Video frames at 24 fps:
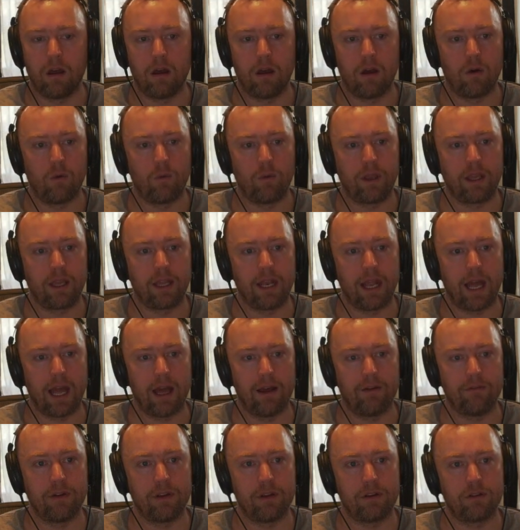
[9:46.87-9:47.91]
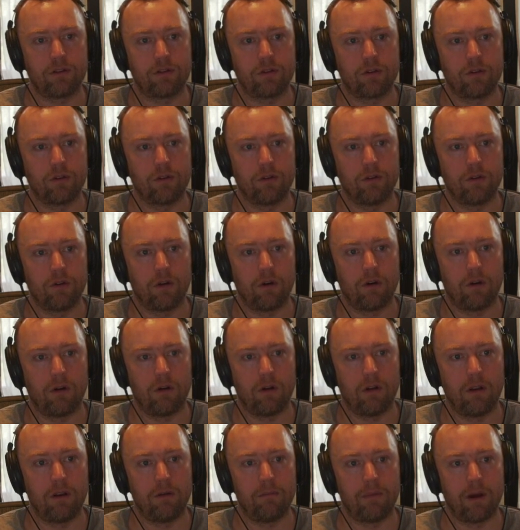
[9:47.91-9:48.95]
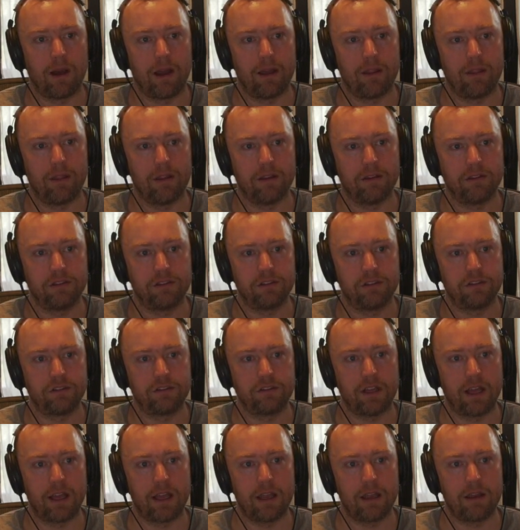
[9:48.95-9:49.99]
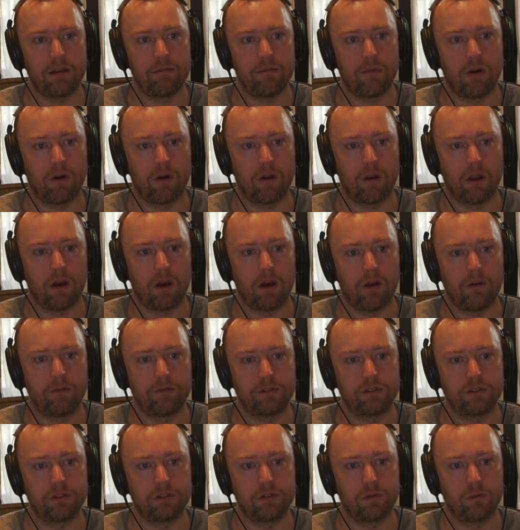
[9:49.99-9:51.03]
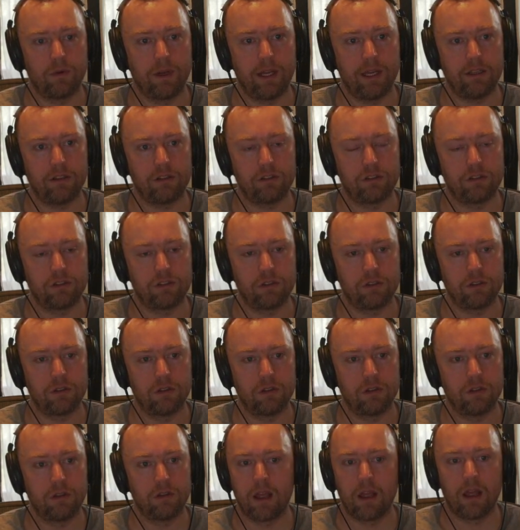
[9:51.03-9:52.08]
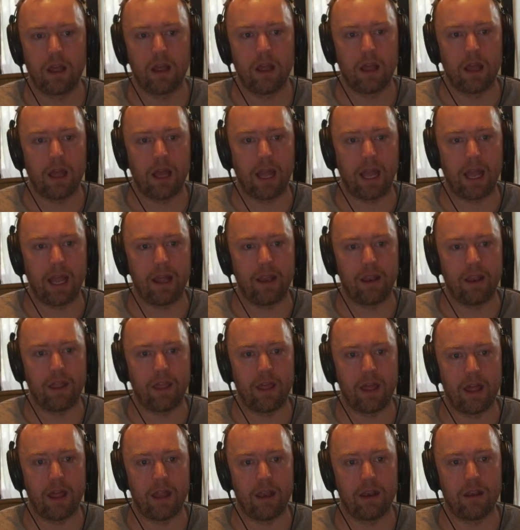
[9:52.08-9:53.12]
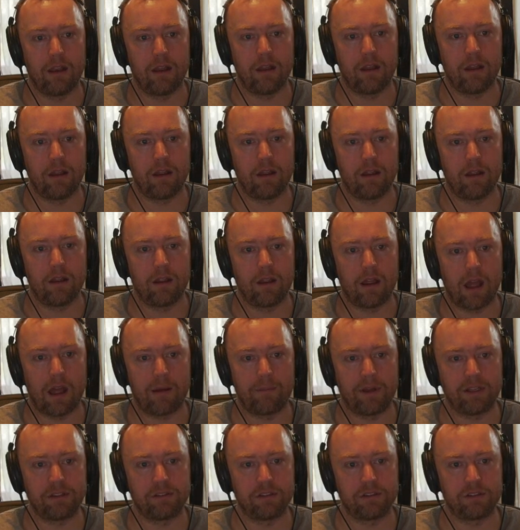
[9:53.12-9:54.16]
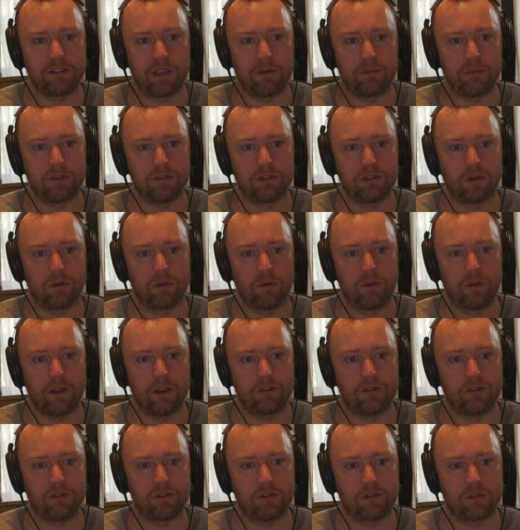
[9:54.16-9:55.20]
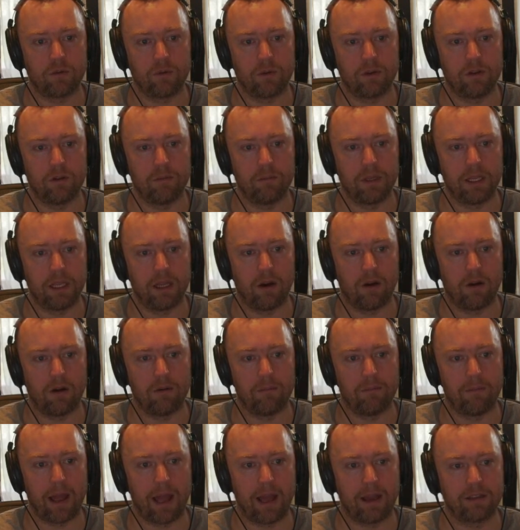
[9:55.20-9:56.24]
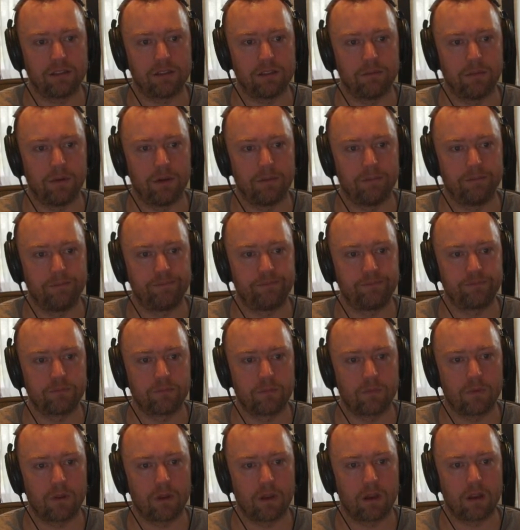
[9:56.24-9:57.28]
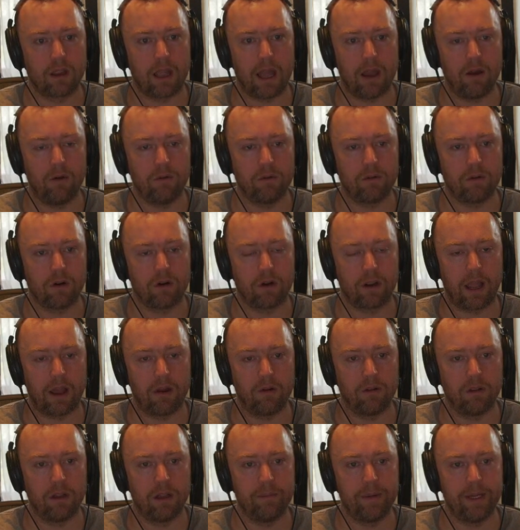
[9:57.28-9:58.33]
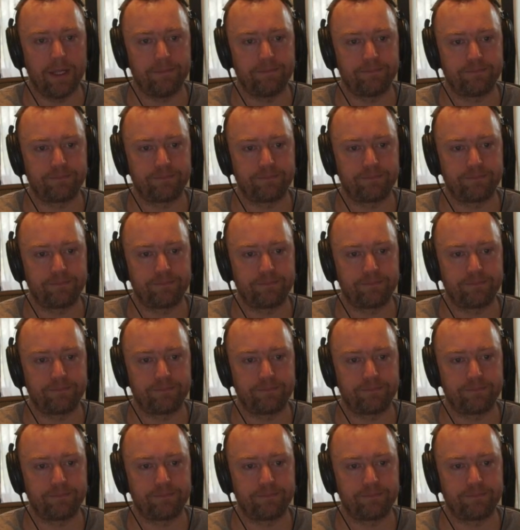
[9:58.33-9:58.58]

We can have it turned on by the same on-off switch. And then ms to sample, so this is going to be our maximum count, our count limit.